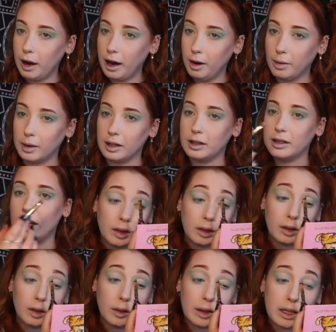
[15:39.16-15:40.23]
powers.
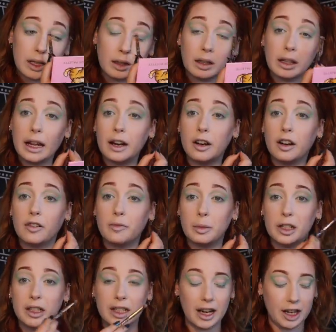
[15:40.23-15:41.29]
So it's a layer of
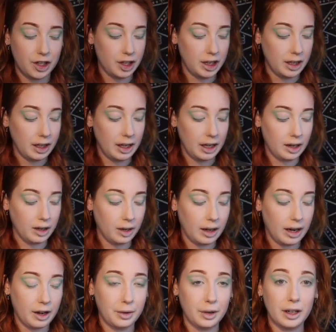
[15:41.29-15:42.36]
protection in our
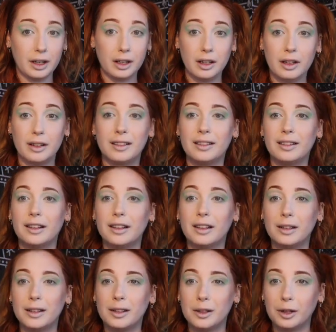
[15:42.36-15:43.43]
outer
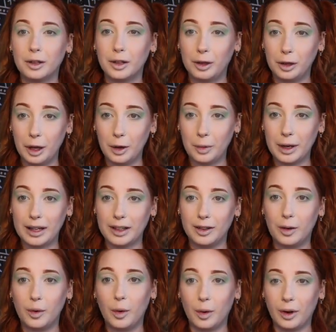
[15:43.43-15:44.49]
glowing
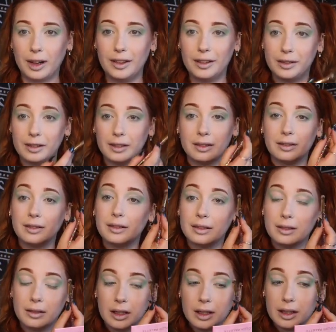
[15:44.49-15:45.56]
aura.
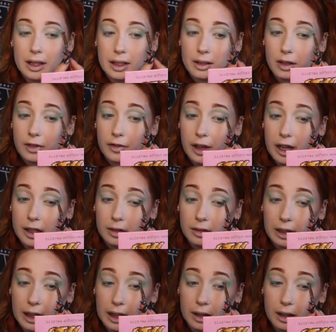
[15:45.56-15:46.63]
This is our final
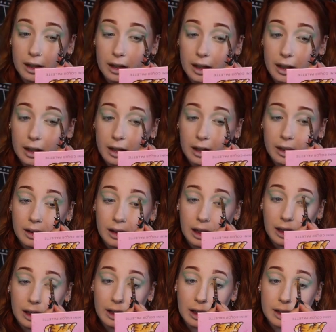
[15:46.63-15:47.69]
layer
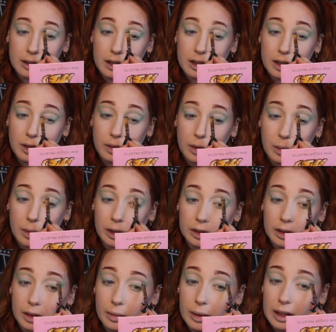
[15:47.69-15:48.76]
that connects us to the world
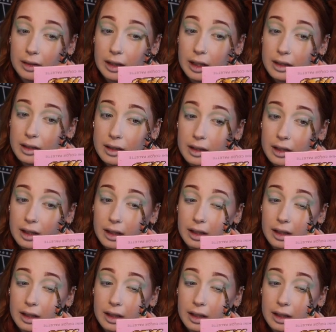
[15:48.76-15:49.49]
around us.